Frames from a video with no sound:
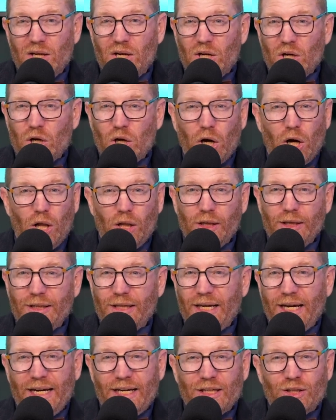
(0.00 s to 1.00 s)
Call it
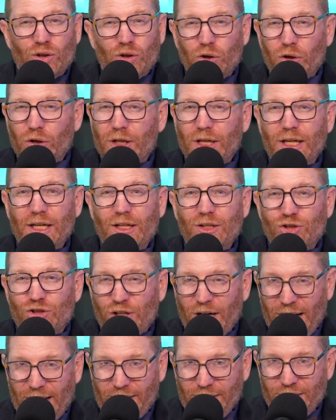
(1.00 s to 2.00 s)
a cooking
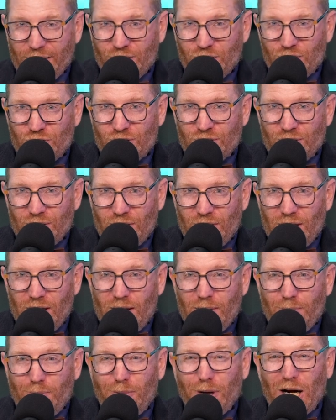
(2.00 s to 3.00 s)
challenge,
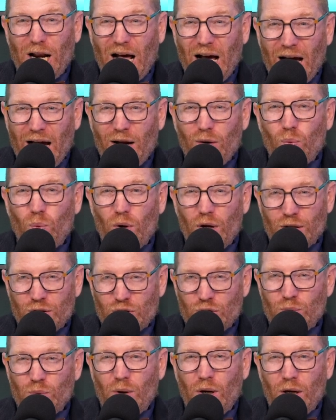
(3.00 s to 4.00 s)
but I want
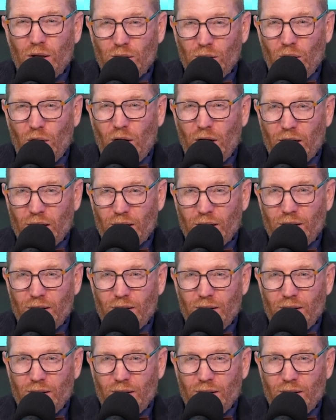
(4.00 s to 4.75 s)
to unlock